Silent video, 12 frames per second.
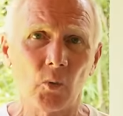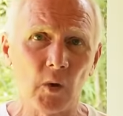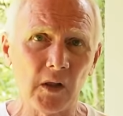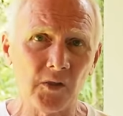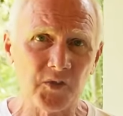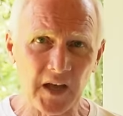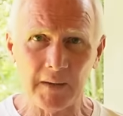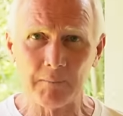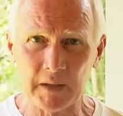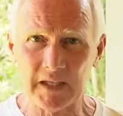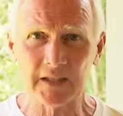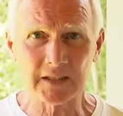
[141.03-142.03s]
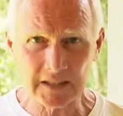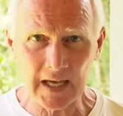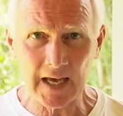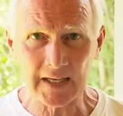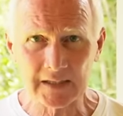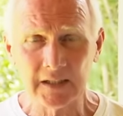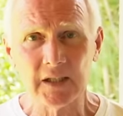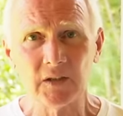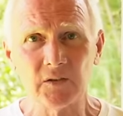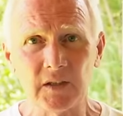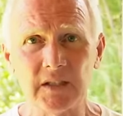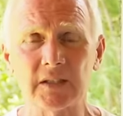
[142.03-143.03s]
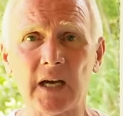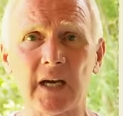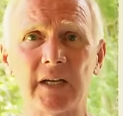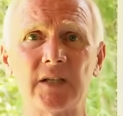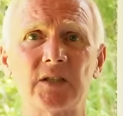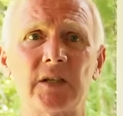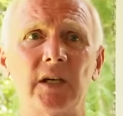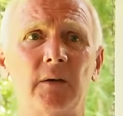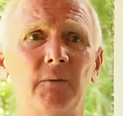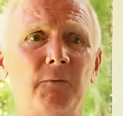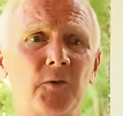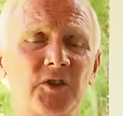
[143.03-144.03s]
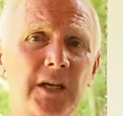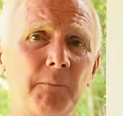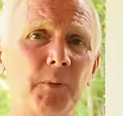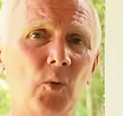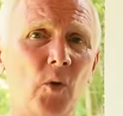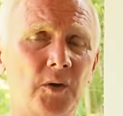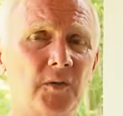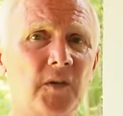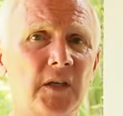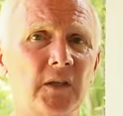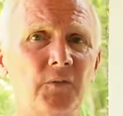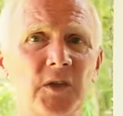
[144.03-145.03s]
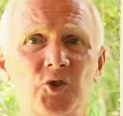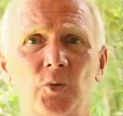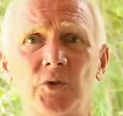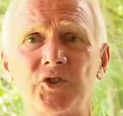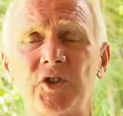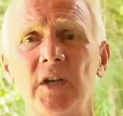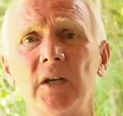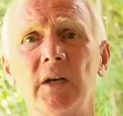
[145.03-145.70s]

Well, that being said, these guys, um, for example, one of the individuals,